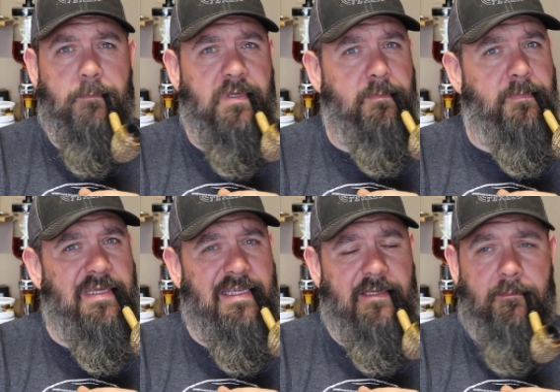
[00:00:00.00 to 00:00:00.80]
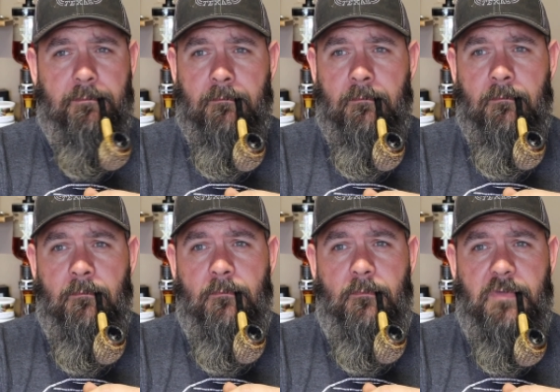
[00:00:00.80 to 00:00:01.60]
But man,
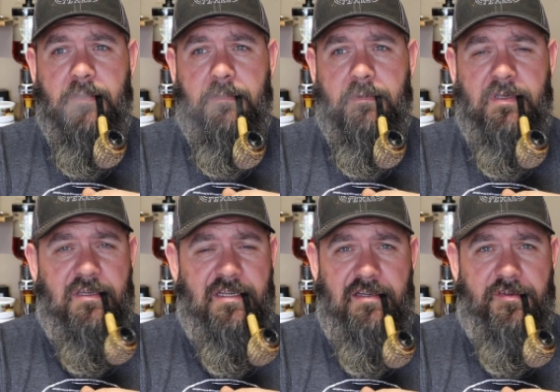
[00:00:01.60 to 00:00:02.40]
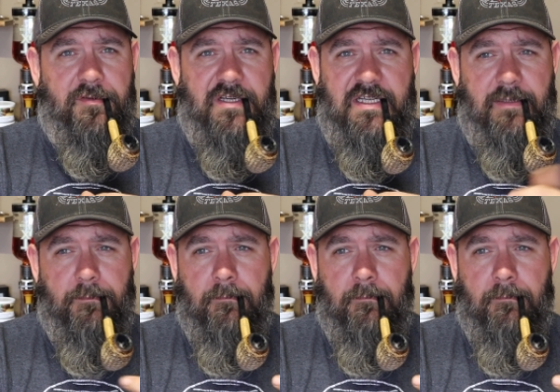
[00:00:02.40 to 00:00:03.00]
it tastes great.